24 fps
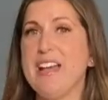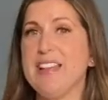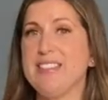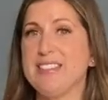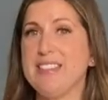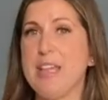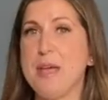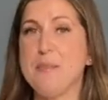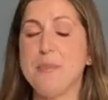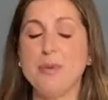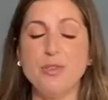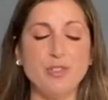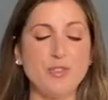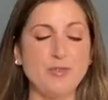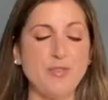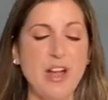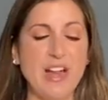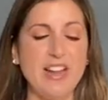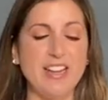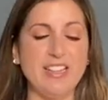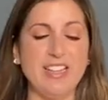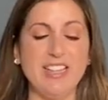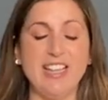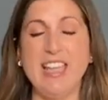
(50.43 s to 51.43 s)
samples
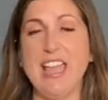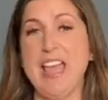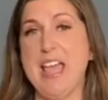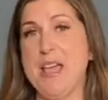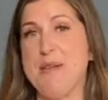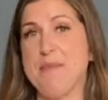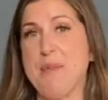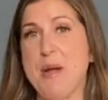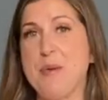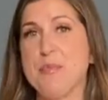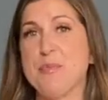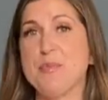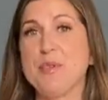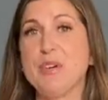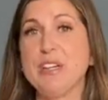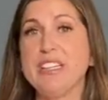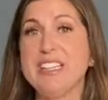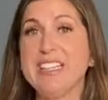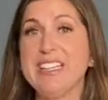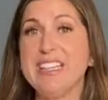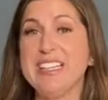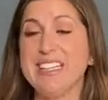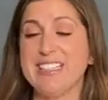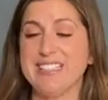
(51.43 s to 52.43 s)
finally came. I'm
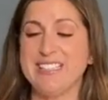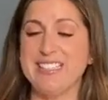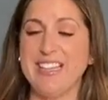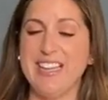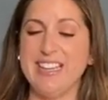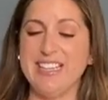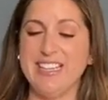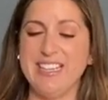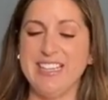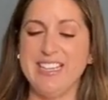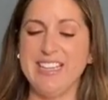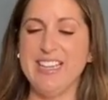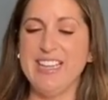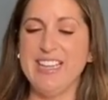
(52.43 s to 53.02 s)
really excited.